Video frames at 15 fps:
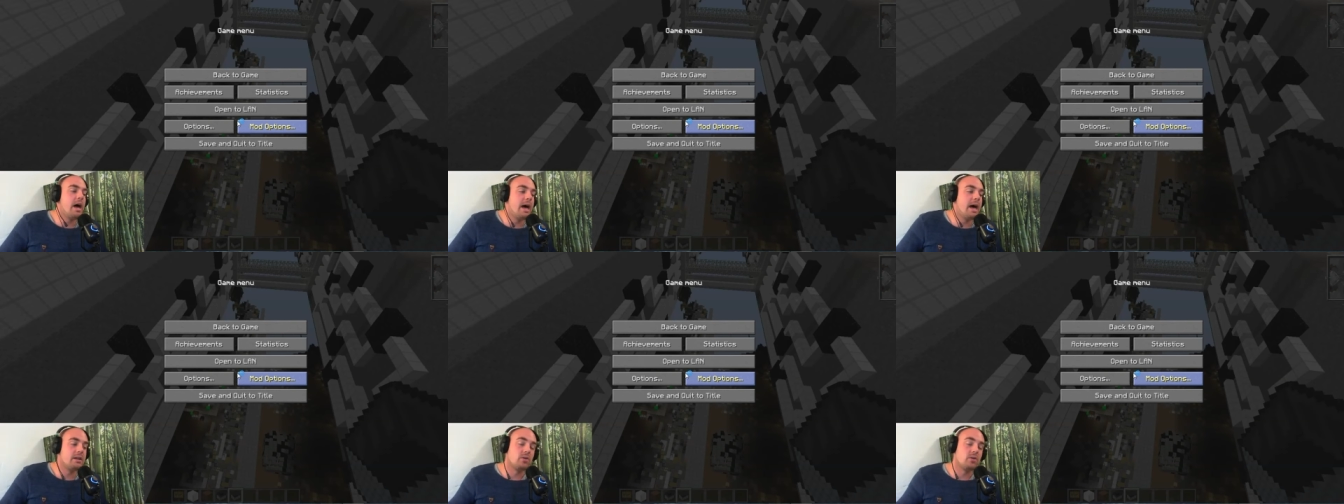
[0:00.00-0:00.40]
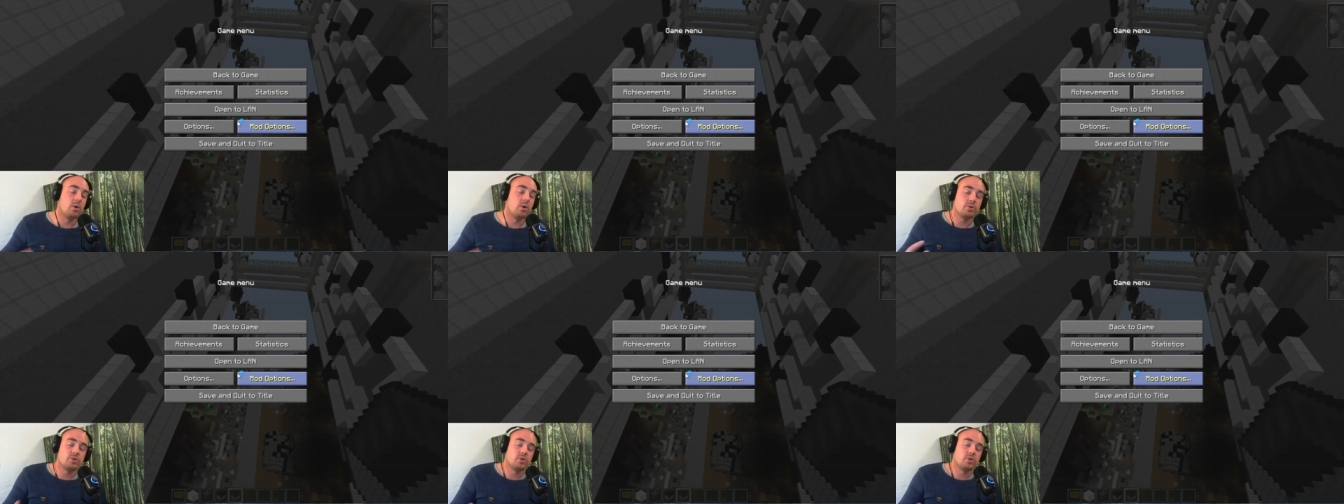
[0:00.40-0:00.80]
And it
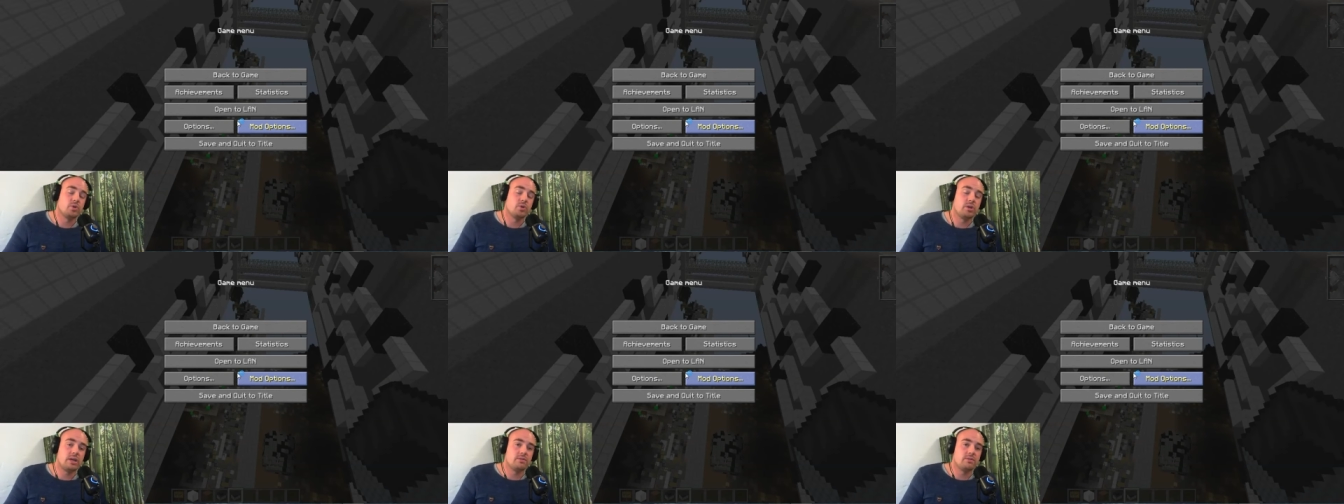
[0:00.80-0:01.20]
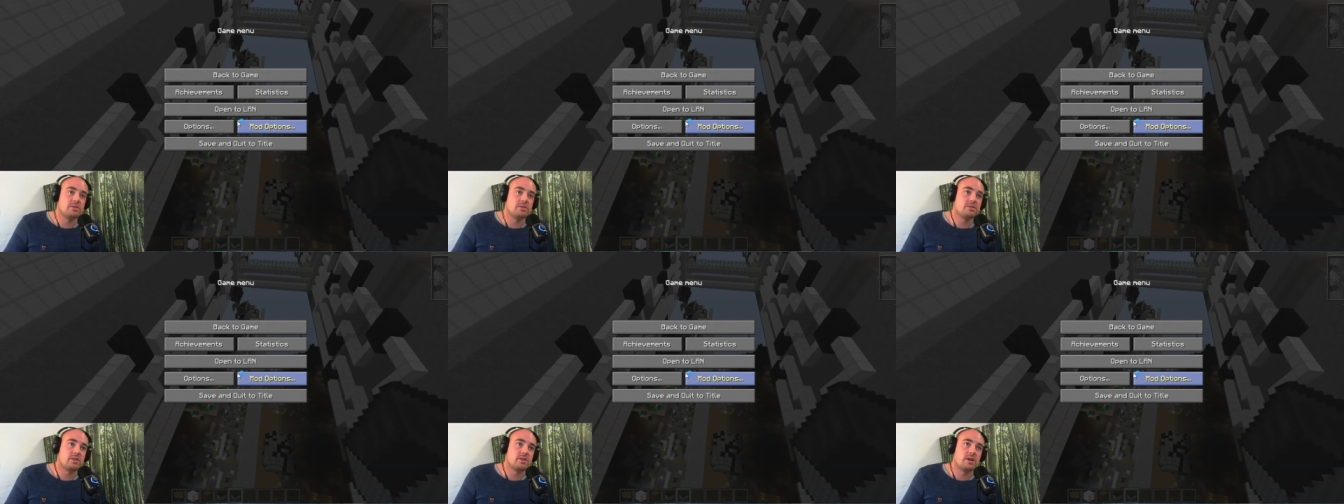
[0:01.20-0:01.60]
also
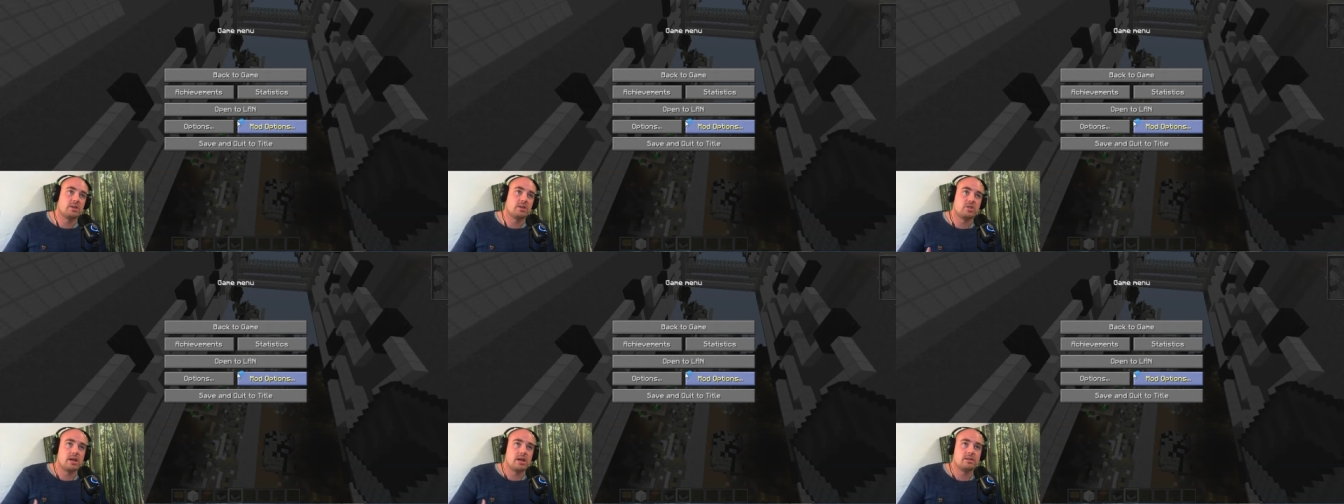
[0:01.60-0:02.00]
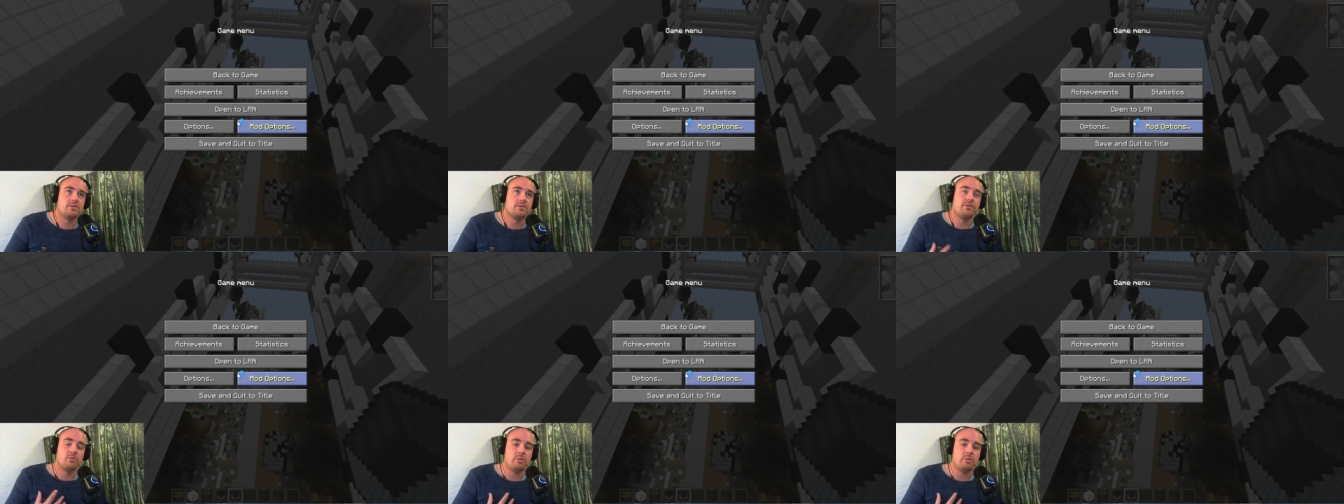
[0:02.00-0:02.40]
gives a chance
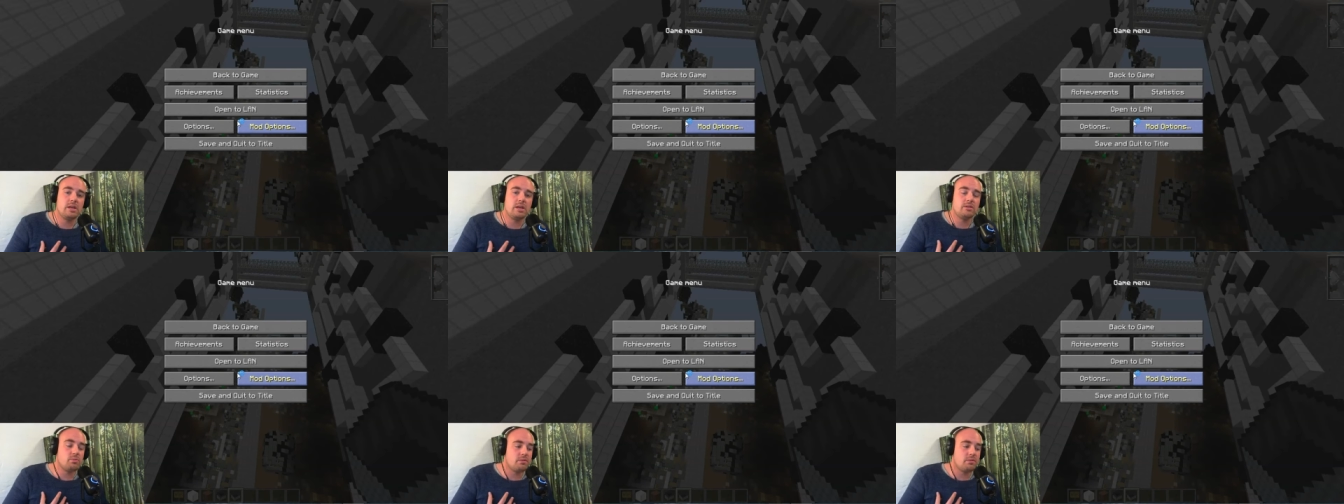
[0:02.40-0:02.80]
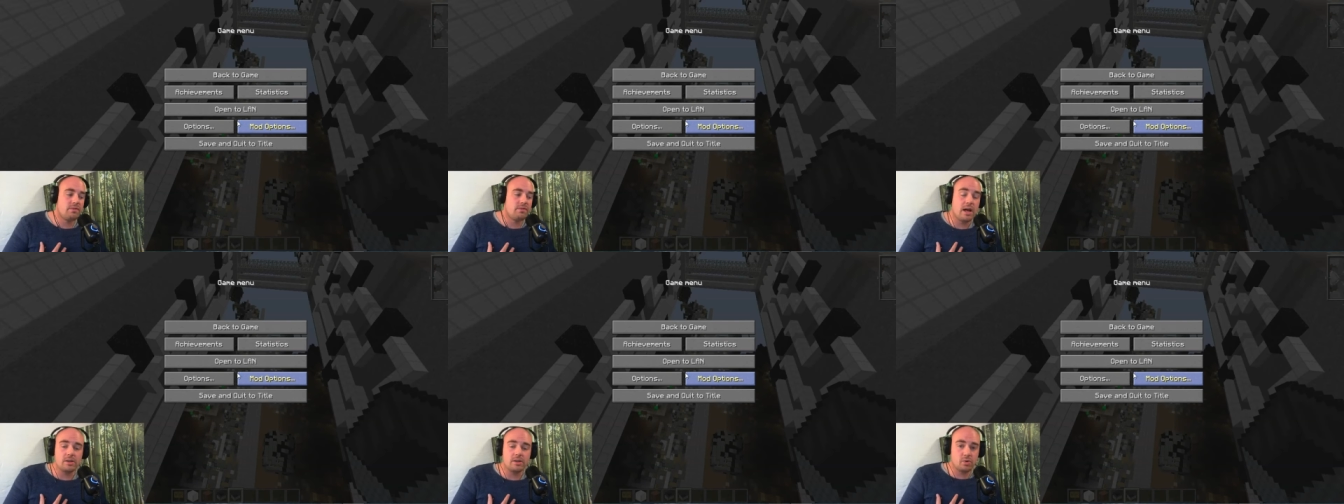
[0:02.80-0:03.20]
for me to
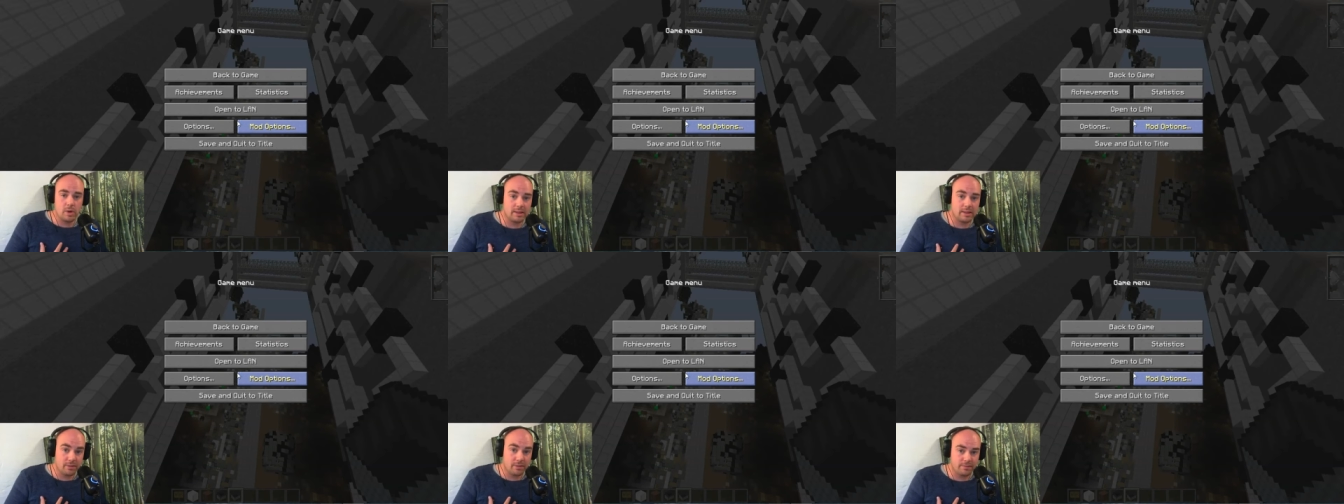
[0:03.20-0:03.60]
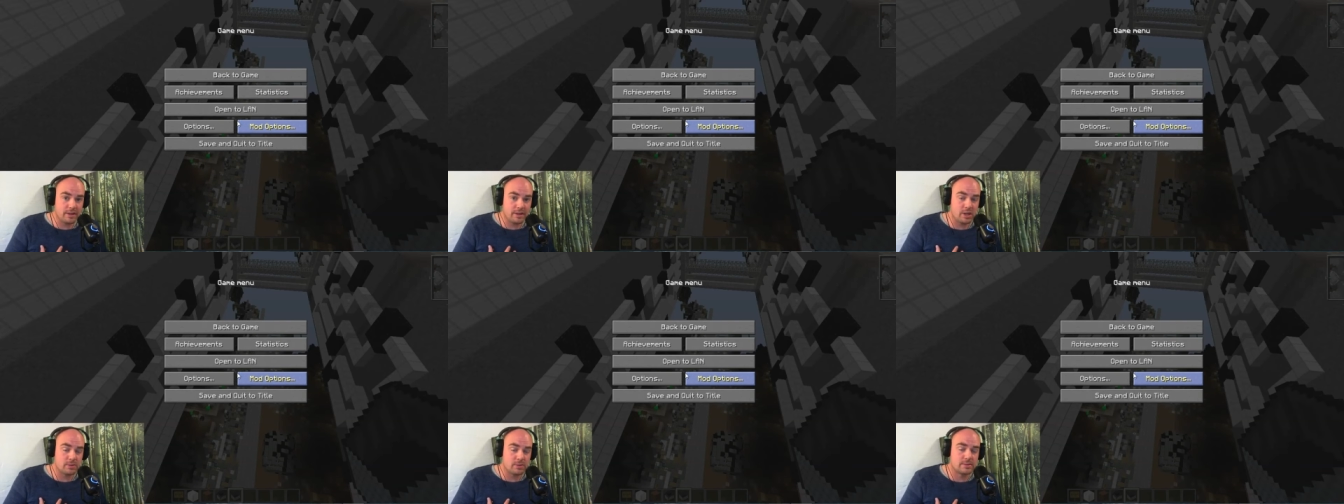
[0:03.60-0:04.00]
evaluate
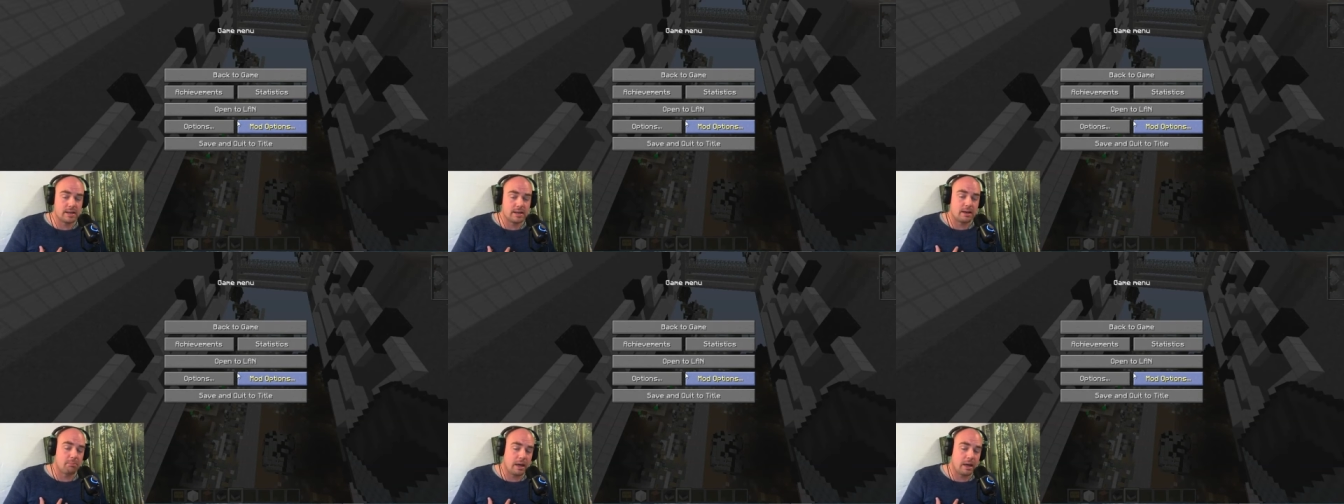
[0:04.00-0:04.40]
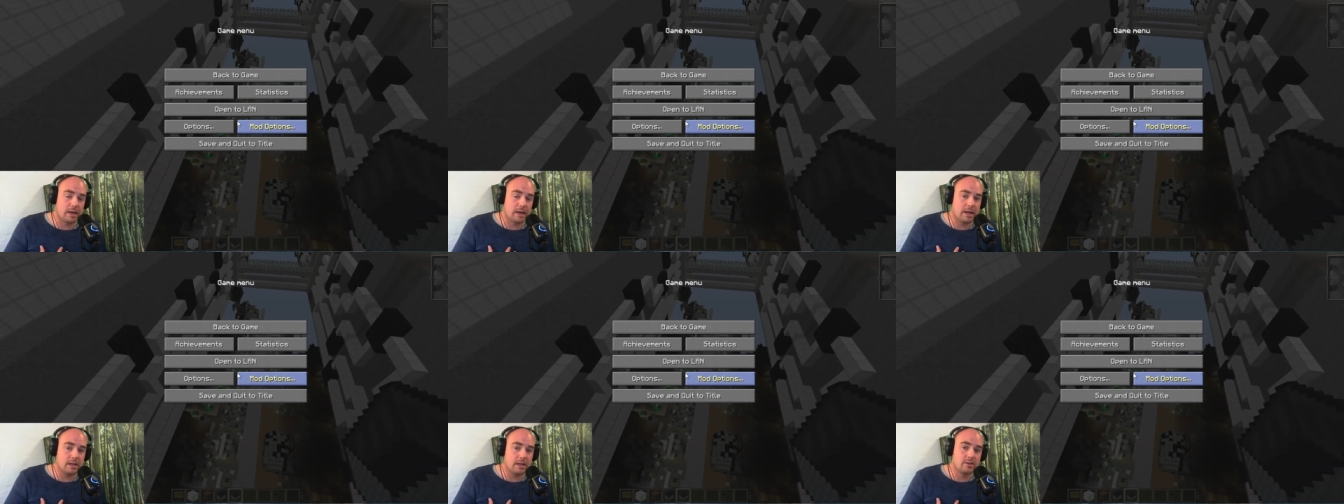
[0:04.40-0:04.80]
the videos that I'm
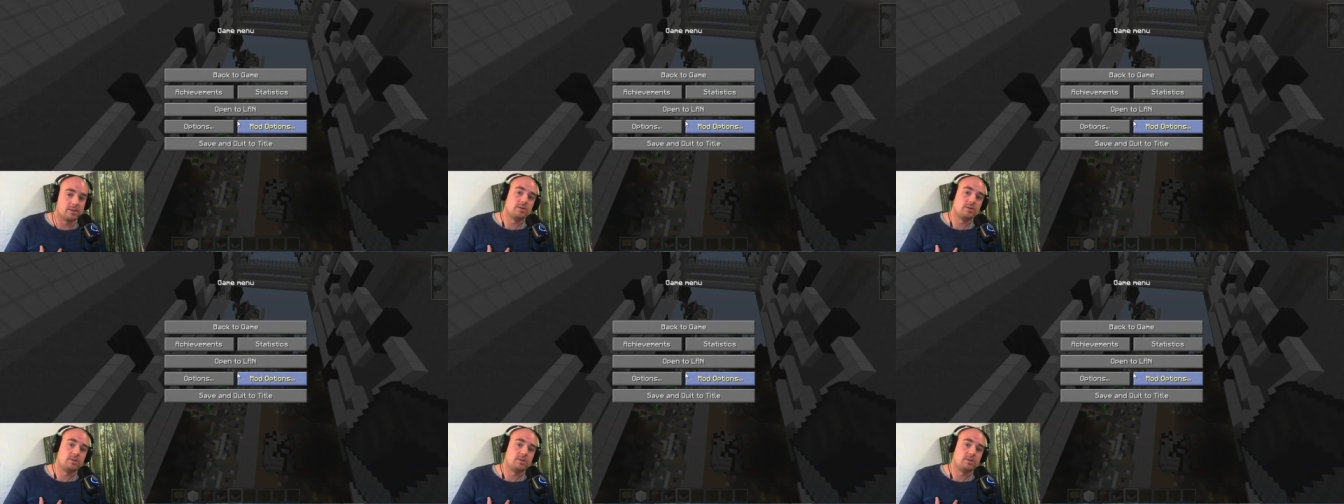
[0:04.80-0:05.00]
making.